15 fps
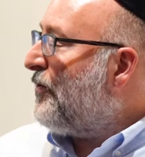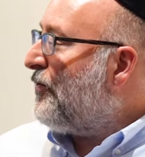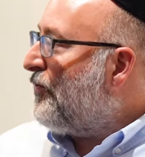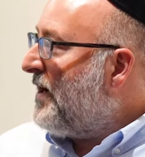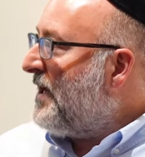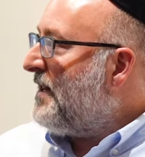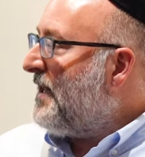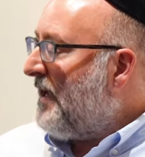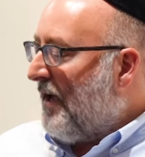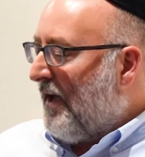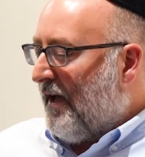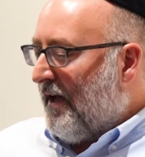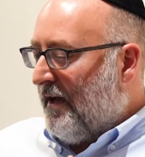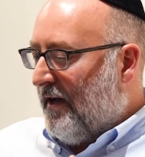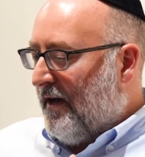you're really
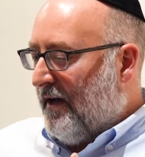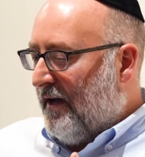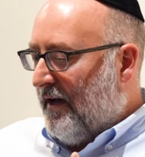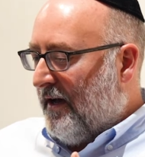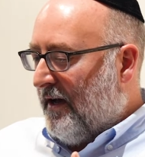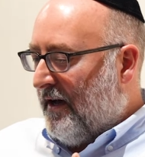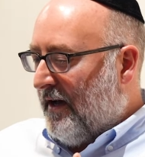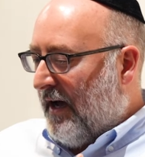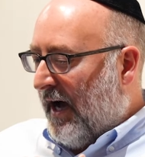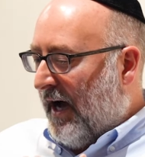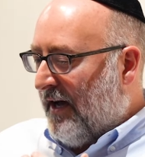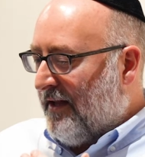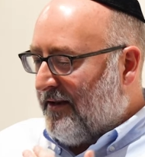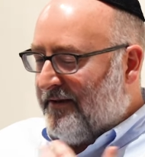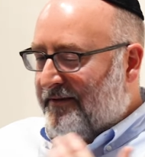
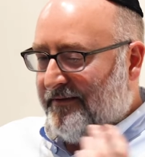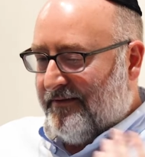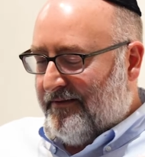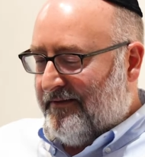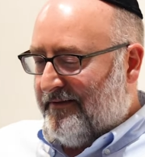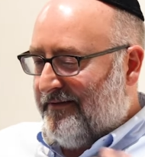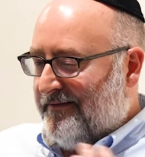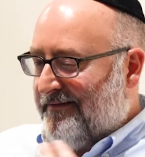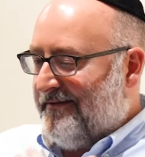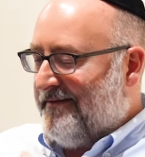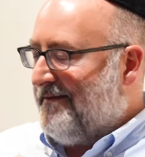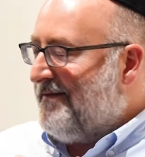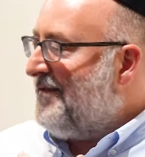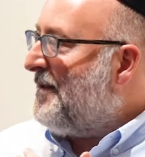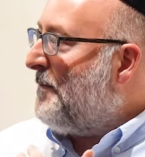on
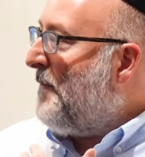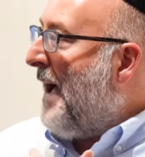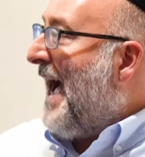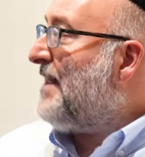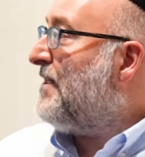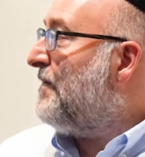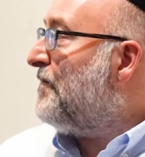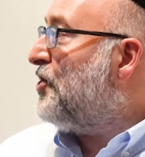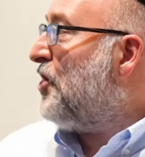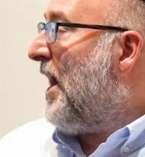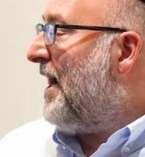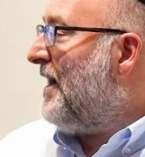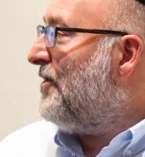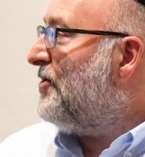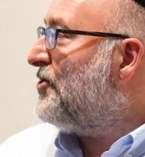the path of
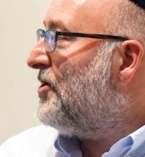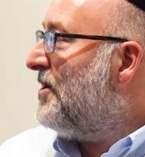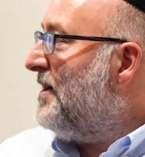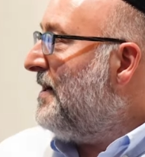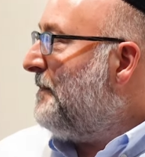change,